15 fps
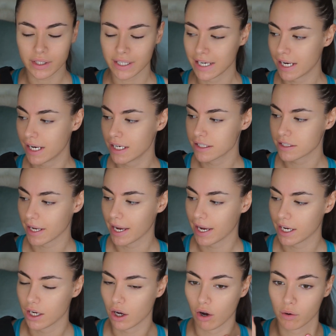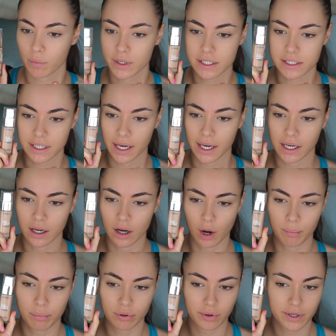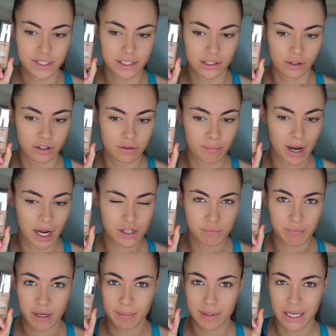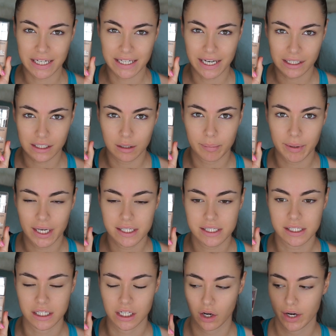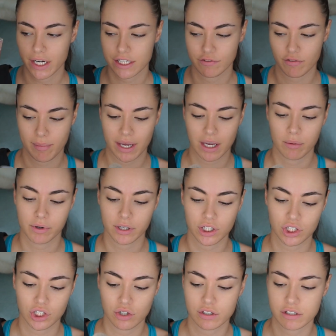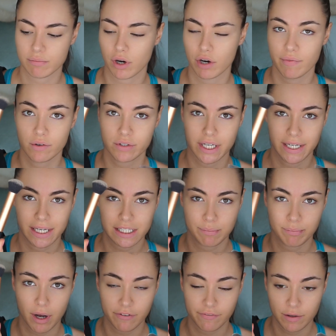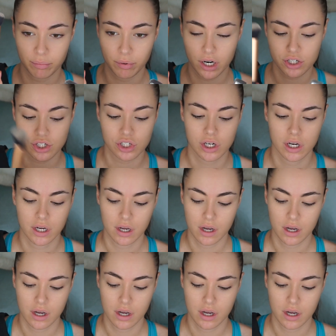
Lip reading: It is I would say a pretty good match, maybe a little bit light for me. I'm going to use my Real Techniques buffing brush.